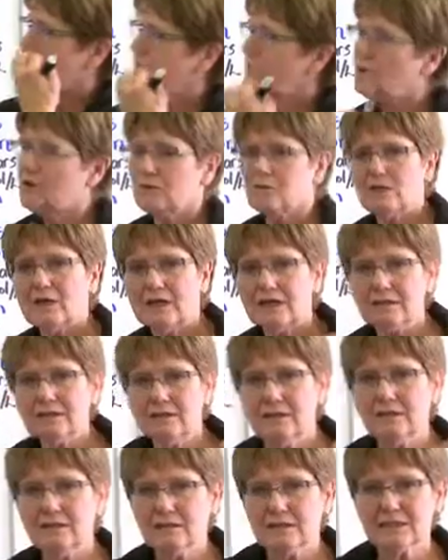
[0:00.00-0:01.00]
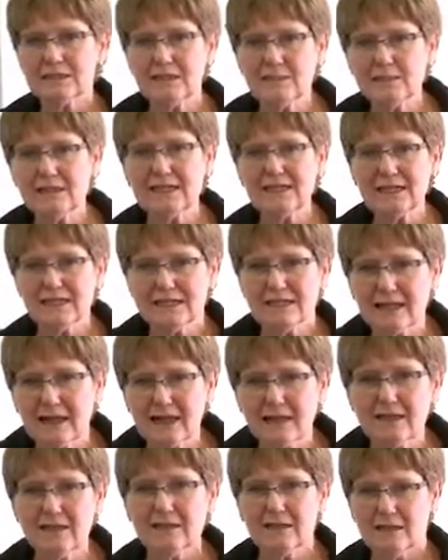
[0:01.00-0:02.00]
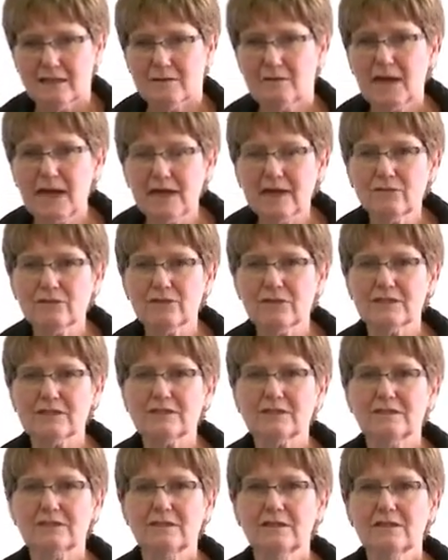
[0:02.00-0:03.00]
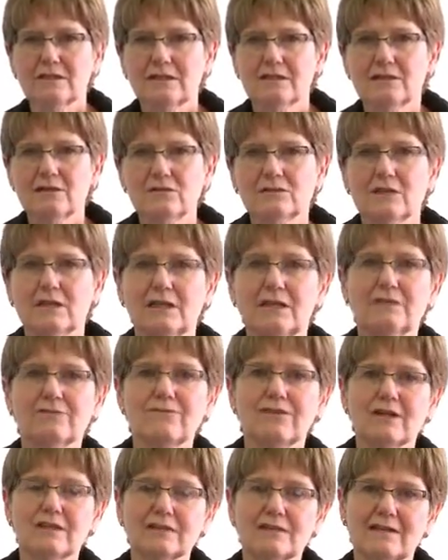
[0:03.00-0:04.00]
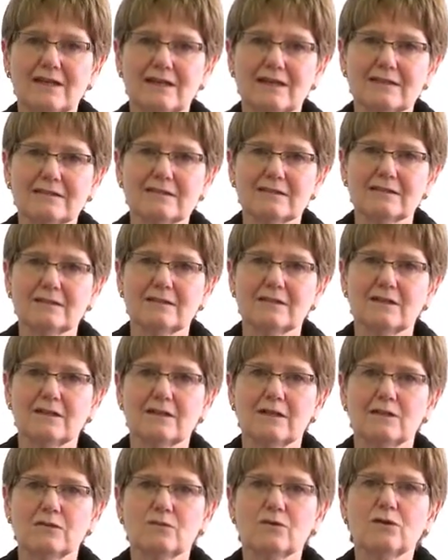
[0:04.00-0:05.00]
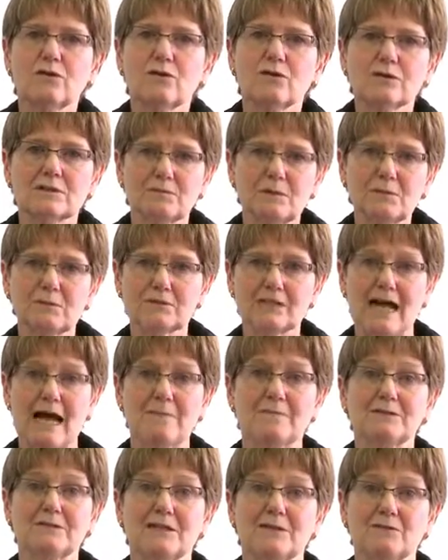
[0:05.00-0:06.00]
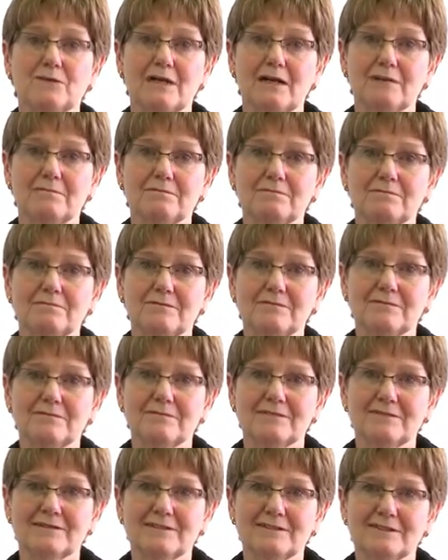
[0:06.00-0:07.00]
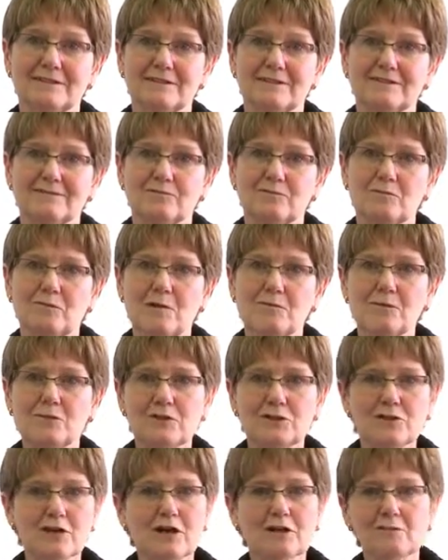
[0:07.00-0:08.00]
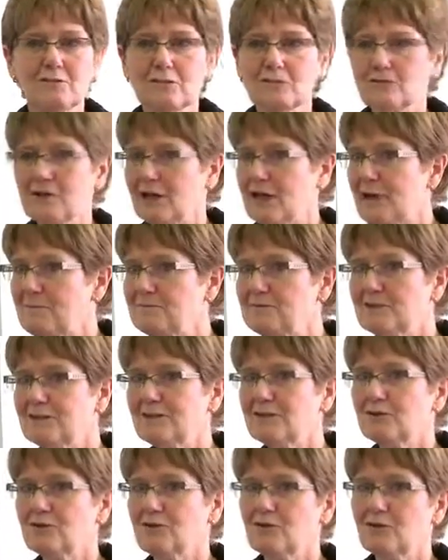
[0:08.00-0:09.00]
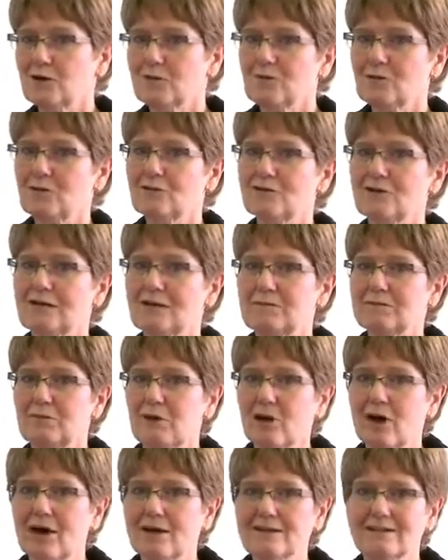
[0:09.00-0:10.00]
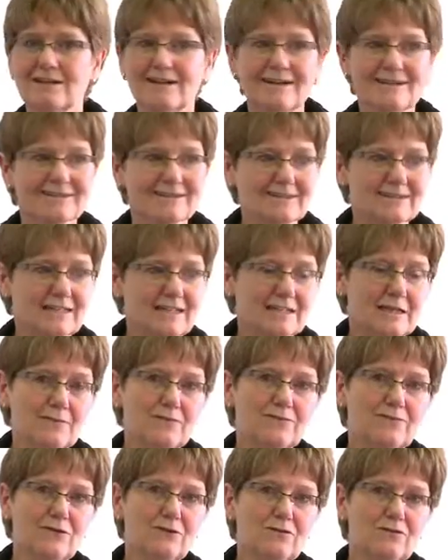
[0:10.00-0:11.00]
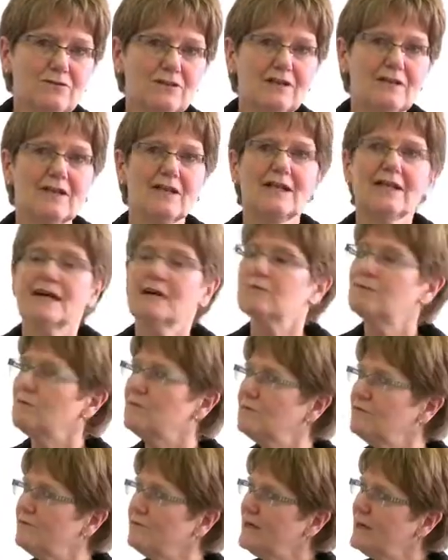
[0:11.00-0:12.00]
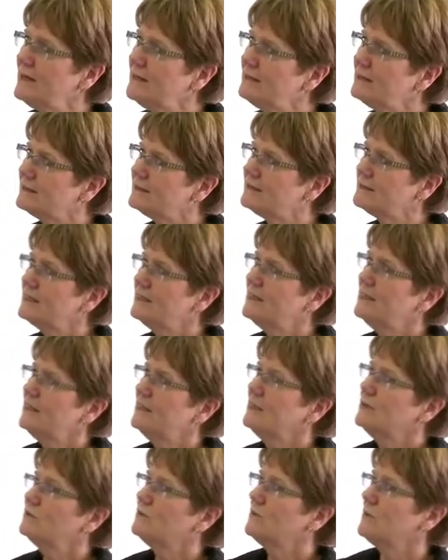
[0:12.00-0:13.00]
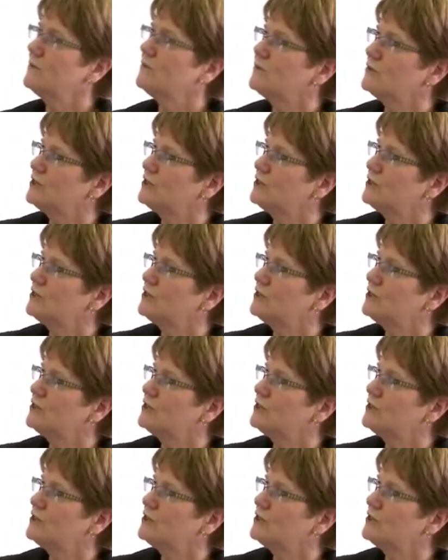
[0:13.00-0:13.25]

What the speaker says: before, when it stimulated that pancreas and there was an influx of that insulin, we noticed people's appetite went up. Remember we talked about the leptin and the hormone getting blocked that says I'm full? And what we find is when they were